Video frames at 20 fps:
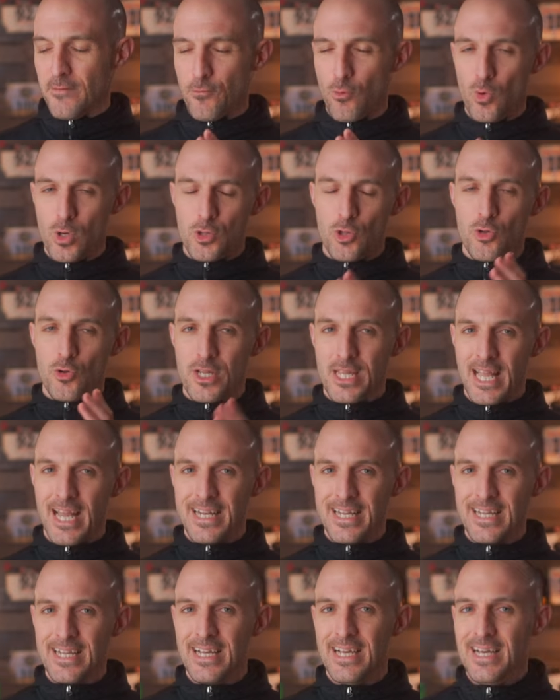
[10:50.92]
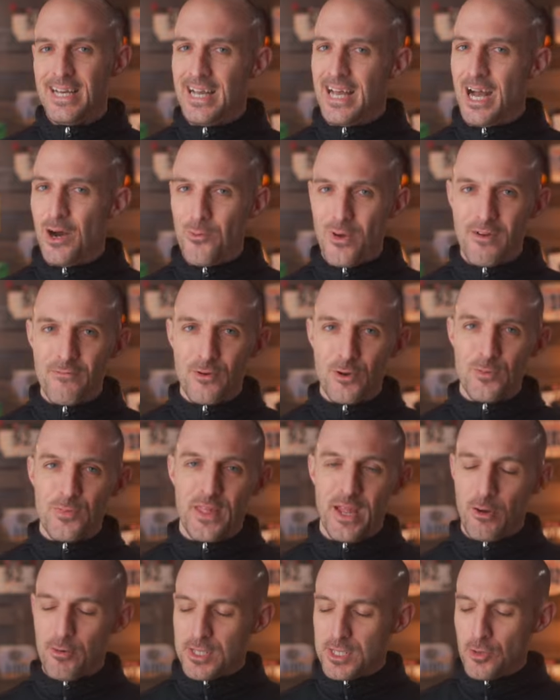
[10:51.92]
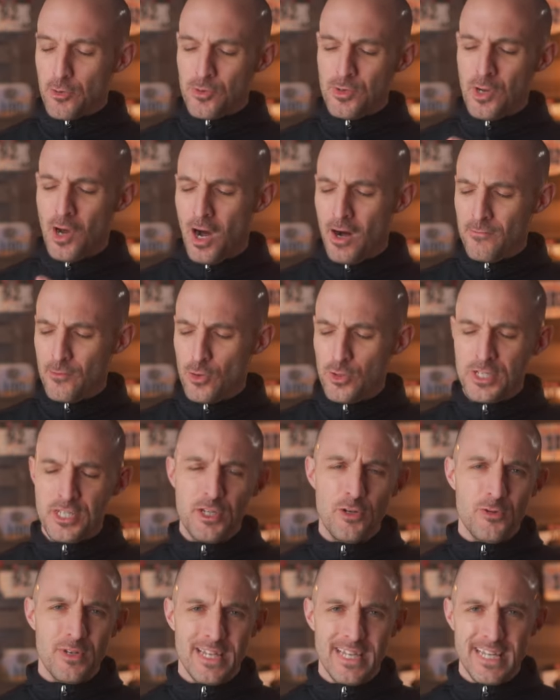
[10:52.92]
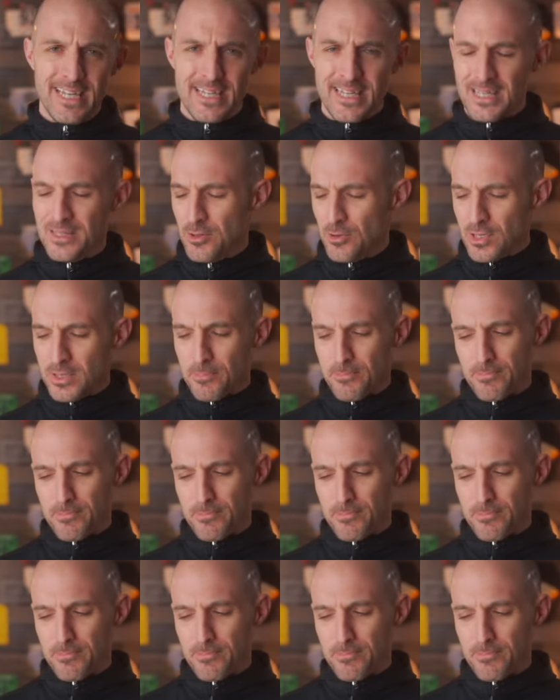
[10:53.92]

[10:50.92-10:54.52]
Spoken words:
for what you're getting. However, they are so novel and unique, and there's